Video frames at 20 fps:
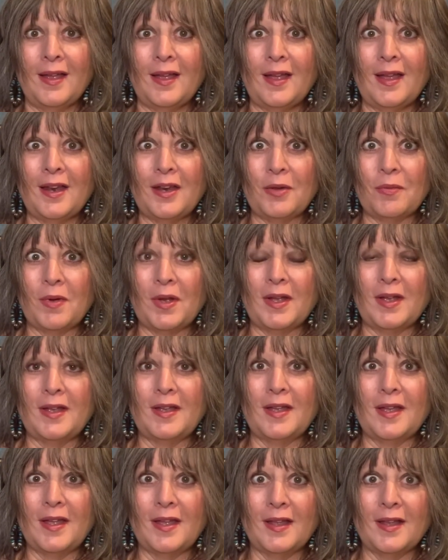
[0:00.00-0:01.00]

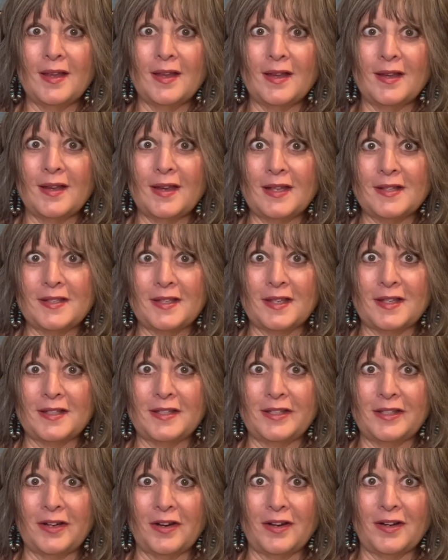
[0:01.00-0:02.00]
anyway, let's get
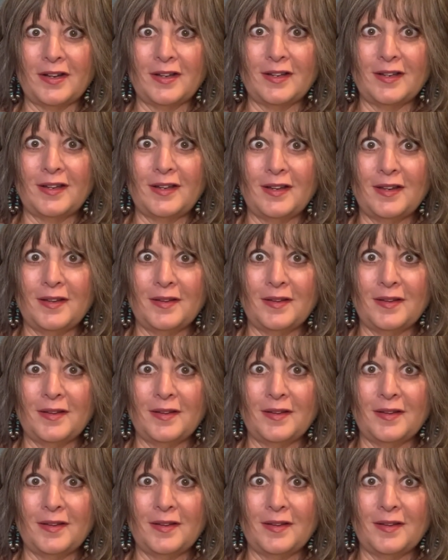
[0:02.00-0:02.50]
started.